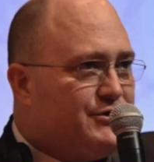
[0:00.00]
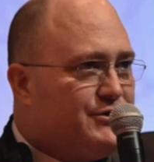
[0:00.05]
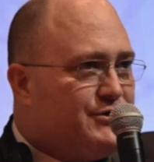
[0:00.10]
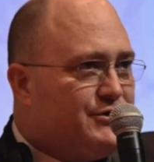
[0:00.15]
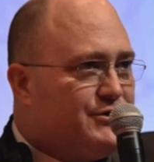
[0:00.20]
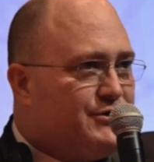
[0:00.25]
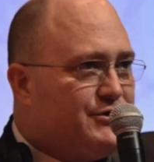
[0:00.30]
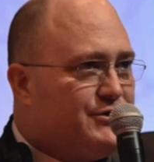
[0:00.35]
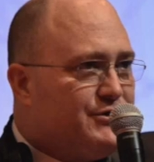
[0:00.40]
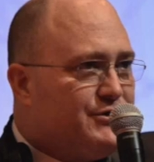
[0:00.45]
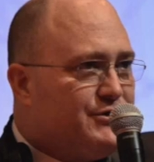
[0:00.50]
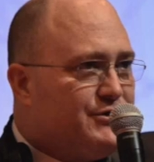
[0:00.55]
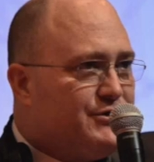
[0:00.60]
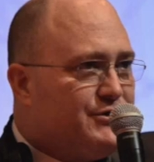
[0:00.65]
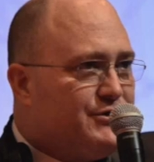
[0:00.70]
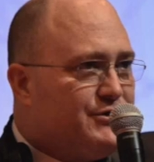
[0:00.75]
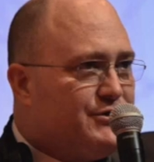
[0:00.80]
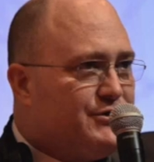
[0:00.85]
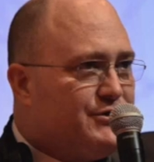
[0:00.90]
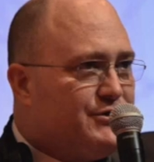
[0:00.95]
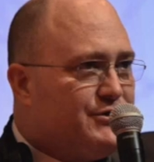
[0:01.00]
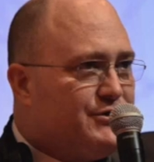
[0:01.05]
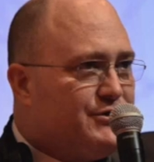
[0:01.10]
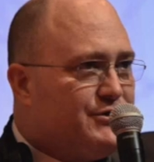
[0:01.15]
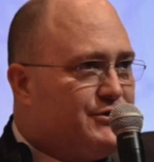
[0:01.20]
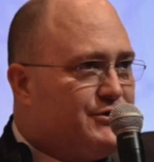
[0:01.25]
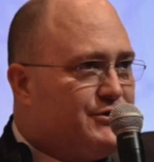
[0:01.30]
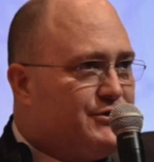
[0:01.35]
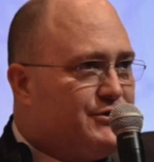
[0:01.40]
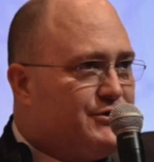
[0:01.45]

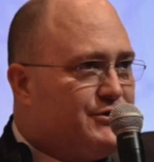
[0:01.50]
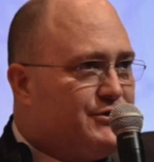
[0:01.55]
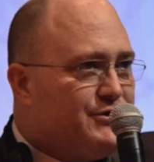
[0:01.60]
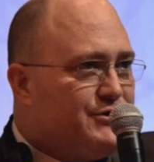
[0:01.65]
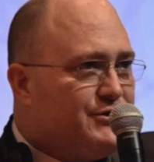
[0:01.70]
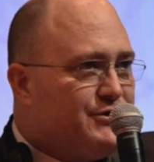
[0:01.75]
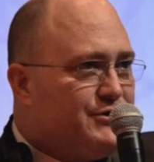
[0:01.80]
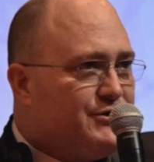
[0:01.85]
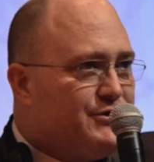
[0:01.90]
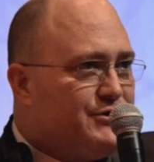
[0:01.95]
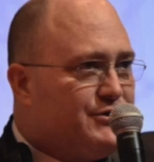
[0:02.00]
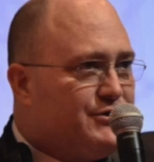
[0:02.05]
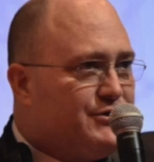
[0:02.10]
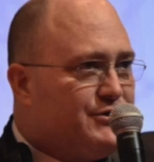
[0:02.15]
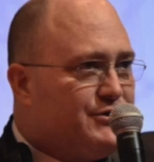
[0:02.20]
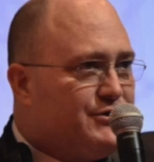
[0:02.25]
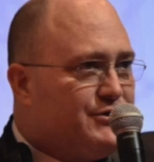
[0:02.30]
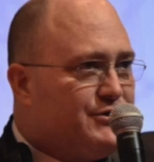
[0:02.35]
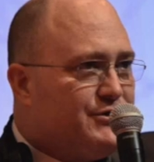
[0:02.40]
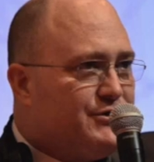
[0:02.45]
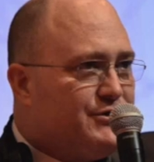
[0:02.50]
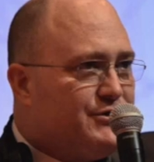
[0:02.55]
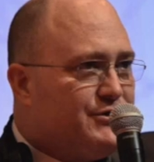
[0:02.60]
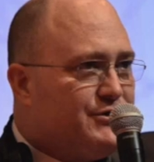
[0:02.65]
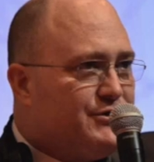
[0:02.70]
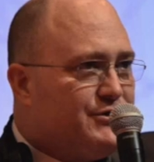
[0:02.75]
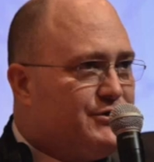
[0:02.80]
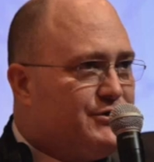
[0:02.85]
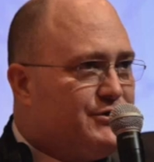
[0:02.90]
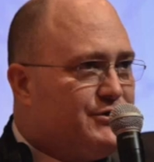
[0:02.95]

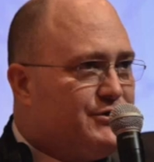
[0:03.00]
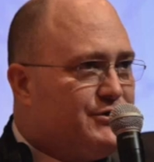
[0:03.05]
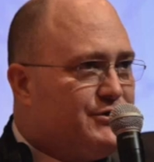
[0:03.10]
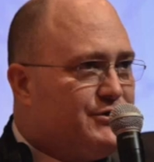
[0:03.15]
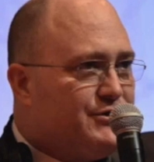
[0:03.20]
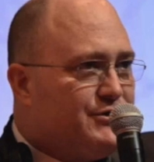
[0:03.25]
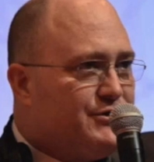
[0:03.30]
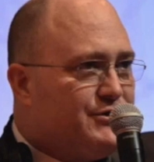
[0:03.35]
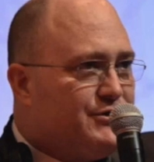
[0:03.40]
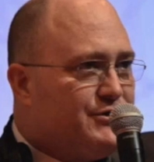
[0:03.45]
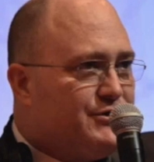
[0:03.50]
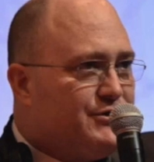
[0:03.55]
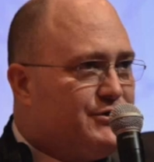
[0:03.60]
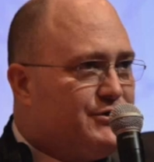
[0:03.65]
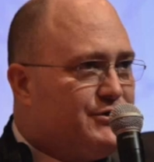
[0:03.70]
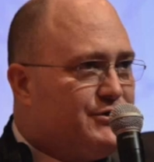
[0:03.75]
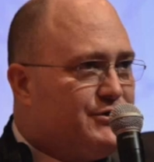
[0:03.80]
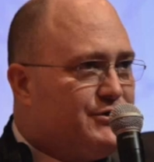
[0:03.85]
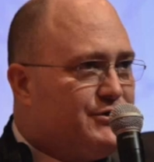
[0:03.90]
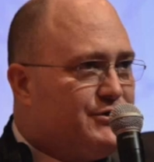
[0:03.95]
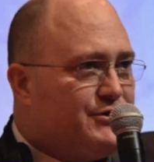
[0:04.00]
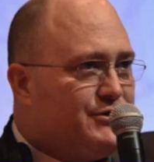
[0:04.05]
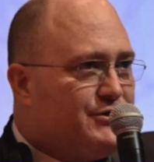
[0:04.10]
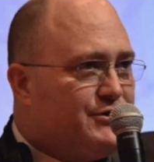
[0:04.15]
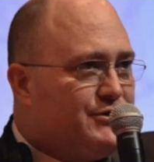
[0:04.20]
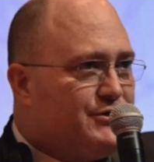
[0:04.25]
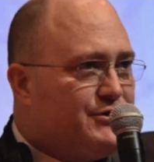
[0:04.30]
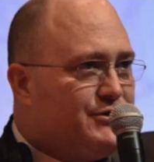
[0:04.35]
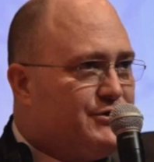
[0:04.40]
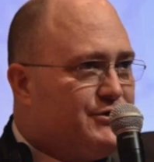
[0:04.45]

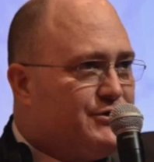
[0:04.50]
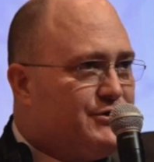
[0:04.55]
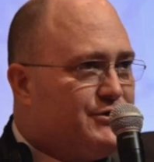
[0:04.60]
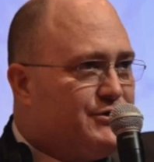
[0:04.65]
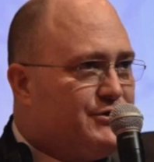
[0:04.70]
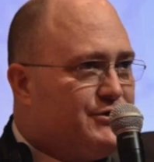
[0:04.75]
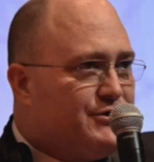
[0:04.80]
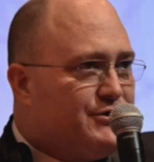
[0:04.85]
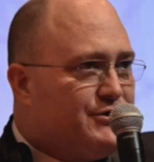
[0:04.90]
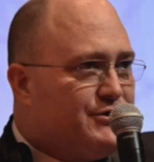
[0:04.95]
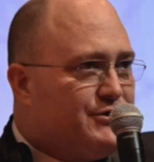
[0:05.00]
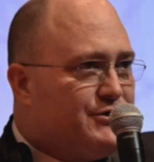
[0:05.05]
This is a still picture; no speech is visible.